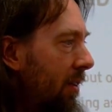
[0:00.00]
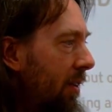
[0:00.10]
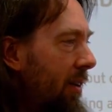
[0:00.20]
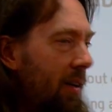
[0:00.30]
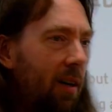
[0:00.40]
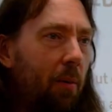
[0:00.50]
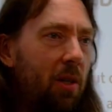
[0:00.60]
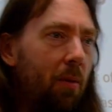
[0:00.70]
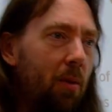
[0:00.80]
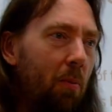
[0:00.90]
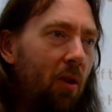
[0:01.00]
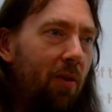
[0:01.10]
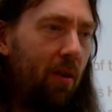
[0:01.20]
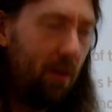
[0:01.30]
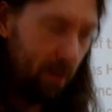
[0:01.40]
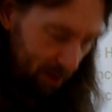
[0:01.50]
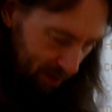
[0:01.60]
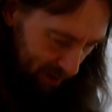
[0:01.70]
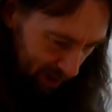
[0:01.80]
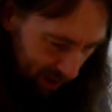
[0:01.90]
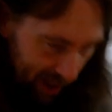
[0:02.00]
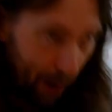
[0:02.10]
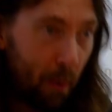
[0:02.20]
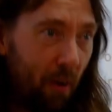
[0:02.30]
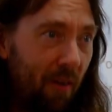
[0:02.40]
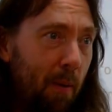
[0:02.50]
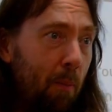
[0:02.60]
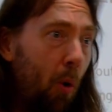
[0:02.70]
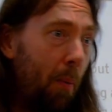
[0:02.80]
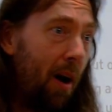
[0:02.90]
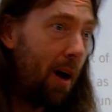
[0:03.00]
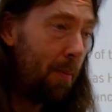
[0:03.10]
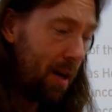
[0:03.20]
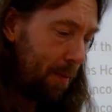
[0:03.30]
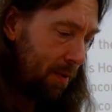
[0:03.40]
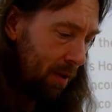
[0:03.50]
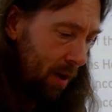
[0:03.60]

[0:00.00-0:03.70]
Oh, I wish there was more of you. Then we wouldn't have been bought by IBM.